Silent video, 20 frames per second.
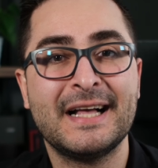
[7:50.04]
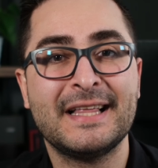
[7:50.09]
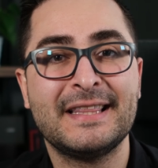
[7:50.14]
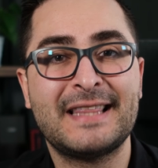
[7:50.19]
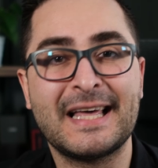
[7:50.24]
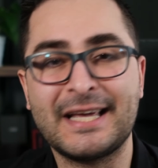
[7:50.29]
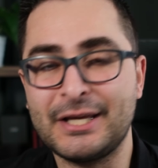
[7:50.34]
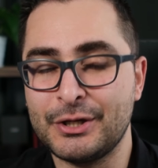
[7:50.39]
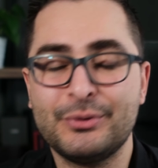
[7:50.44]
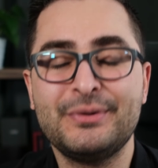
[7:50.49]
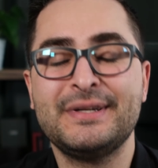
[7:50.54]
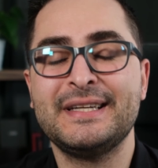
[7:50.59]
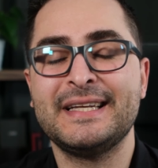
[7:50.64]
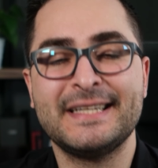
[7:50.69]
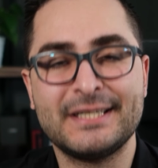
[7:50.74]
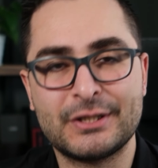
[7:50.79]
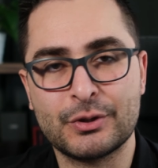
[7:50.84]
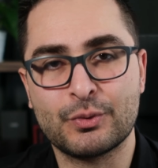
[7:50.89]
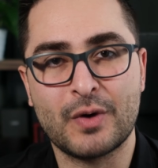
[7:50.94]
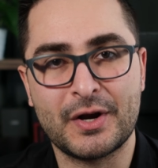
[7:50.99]
that you
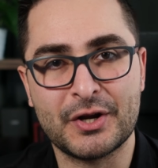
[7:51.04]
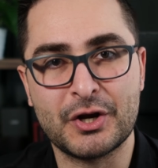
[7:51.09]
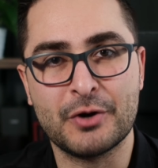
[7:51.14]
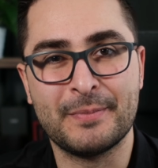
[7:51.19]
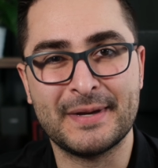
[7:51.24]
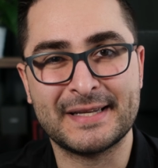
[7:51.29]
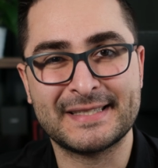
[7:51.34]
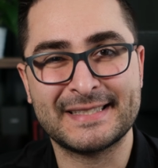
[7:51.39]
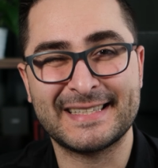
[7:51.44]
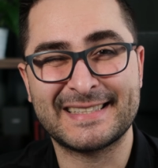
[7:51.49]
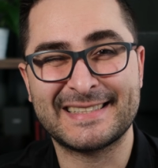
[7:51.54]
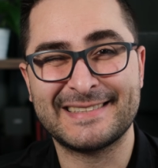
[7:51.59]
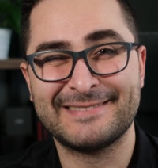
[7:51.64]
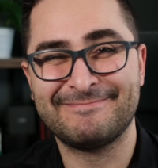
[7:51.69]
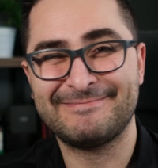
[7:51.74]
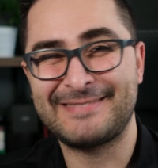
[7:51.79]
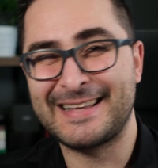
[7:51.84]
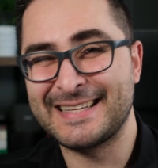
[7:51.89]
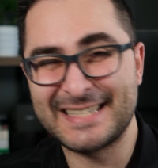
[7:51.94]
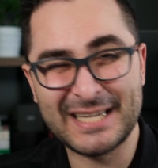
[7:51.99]
need to run your business
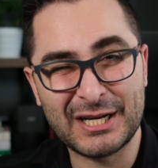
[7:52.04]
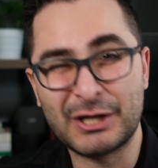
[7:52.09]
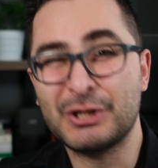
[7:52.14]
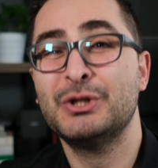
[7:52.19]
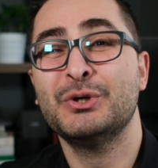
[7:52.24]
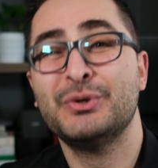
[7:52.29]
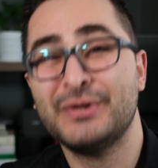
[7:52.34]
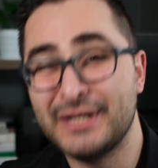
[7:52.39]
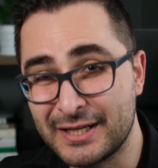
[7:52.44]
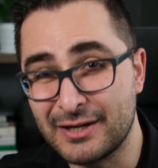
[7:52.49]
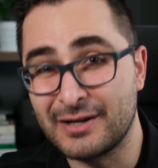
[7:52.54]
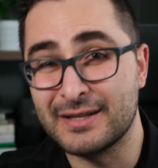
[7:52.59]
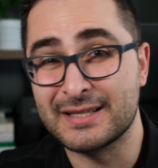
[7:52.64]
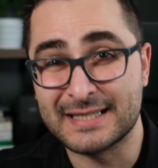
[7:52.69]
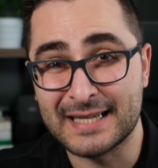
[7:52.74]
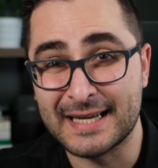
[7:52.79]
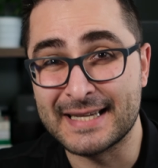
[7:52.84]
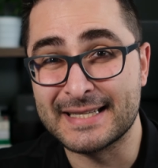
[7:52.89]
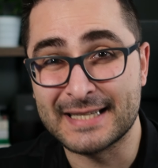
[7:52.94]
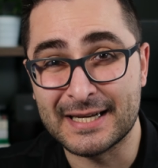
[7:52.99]
that's included on
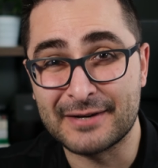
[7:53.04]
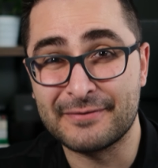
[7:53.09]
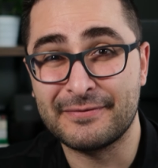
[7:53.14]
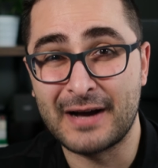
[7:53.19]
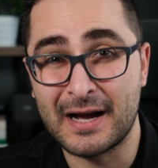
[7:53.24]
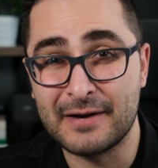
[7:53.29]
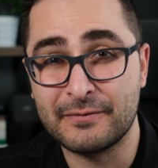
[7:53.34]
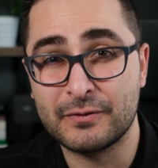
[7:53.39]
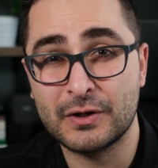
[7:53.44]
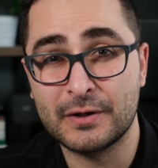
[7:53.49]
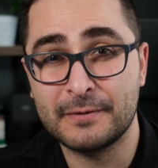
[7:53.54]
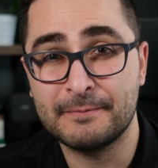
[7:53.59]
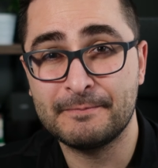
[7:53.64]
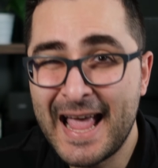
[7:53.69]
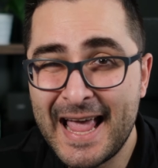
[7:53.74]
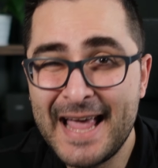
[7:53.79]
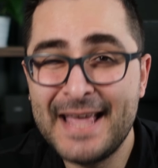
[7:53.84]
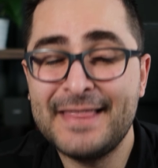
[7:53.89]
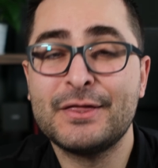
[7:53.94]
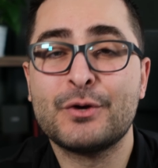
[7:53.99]
sites like Fiverr.
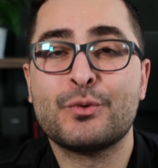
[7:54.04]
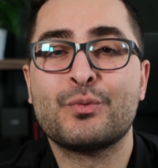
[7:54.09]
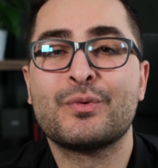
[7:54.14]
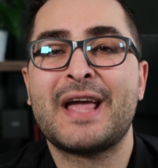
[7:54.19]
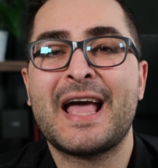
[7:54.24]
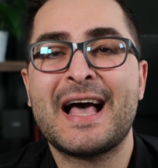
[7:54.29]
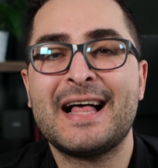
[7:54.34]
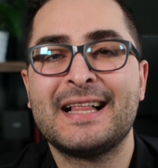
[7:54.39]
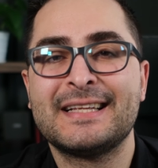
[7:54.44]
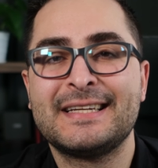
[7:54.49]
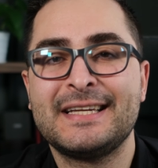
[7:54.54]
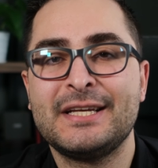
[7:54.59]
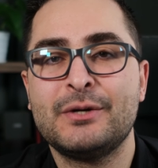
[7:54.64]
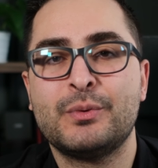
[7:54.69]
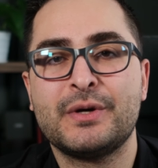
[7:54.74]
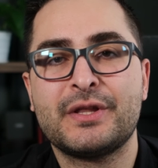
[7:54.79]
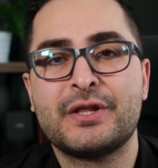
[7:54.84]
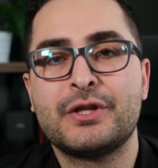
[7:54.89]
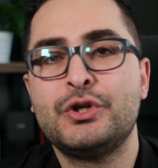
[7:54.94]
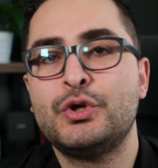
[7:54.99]
And the reality
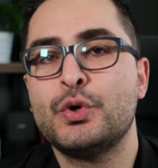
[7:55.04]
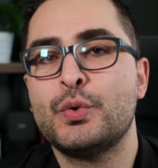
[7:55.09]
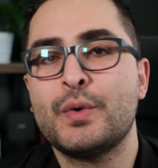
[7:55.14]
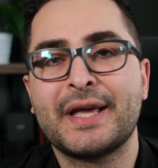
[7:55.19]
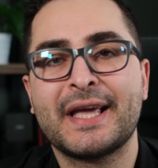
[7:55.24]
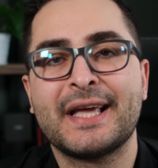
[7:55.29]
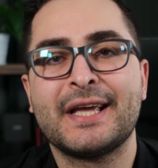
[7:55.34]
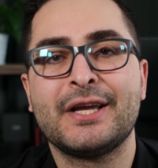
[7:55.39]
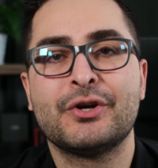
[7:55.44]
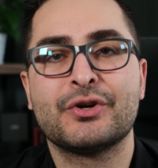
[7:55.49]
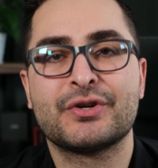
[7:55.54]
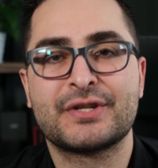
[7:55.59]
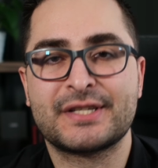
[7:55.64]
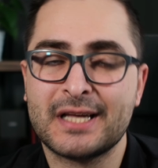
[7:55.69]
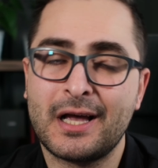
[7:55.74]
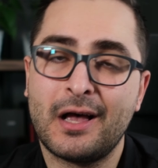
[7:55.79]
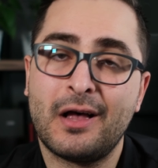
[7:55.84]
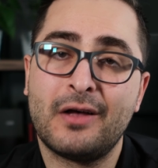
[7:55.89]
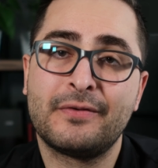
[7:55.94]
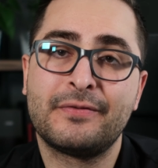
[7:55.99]
with doing it
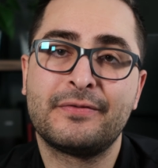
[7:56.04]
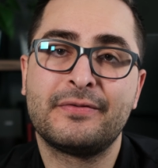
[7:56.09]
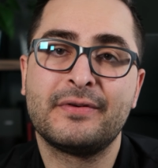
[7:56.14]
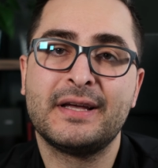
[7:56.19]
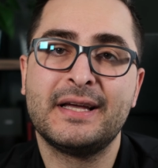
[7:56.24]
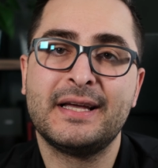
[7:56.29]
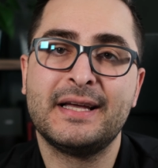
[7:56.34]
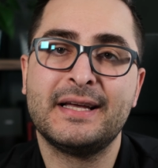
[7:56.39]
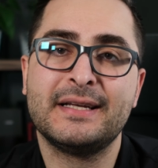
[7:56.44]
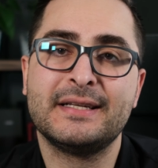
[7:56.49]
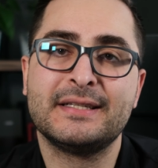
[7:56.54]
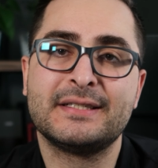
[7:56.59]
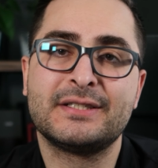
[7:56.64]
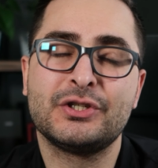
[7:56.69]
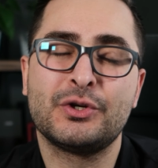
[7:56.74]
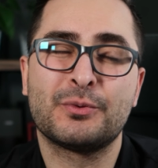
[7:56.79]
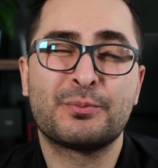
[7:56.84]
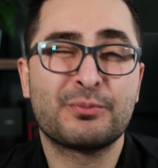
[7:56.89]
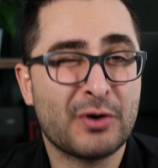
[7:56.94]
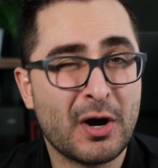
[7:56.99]
yourself is
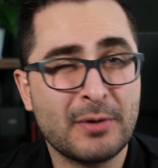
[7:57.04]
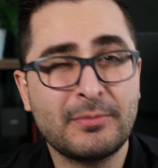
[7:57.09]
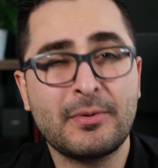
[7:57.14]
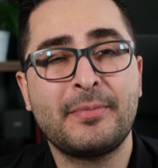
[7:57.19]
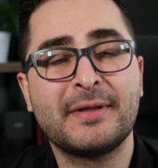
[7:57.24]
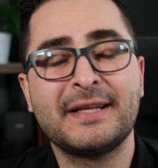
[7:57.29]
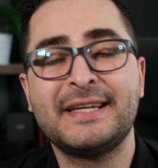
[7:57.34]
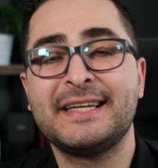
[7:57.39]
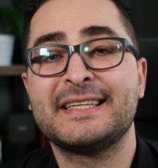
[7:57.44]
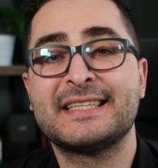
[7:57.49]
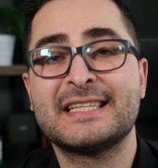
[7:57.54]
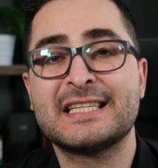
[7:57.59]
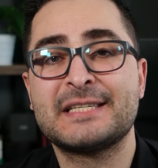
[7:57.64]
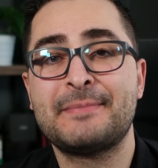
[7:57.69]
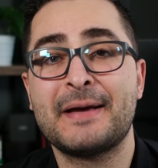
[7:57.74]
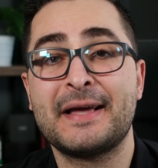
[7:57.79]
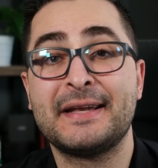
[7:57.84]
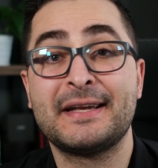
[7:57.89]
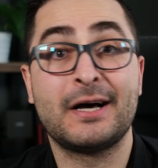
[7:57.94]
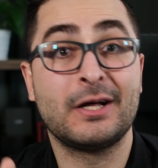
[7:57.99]
you'll probably need to
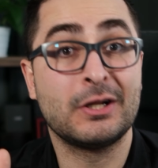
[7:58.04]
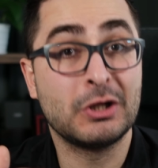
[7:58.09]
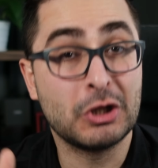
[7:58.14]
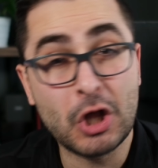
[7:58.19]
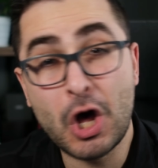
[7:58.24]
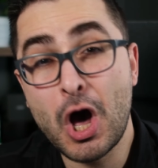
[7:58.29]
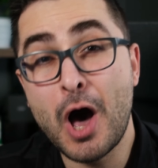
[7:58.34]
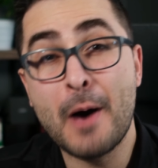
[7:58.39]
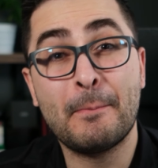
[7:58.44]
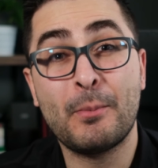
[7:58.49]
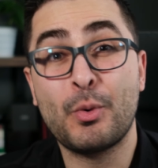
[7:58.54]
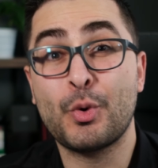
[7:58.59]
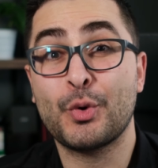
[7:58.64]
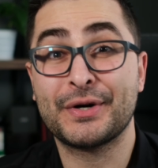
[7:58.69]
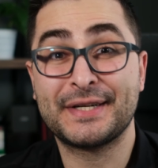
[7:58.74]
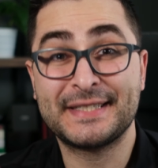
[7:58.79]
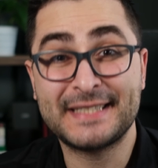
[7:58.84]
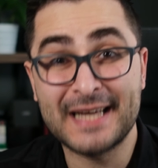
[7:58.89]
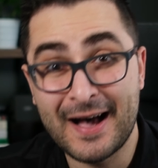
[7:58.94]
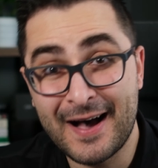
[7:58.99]
spend a lot more
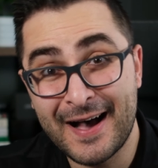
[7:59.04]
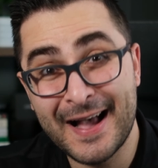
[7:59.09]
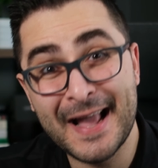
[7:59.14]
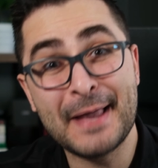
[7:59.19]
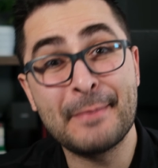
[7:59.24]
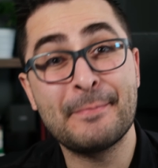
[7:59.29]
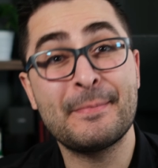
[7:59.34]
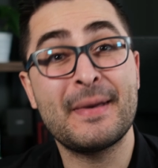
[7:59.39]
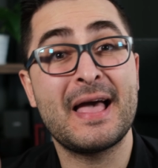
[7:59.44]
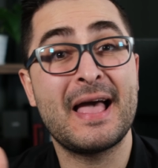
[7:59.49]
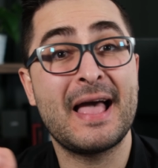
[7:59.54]
time,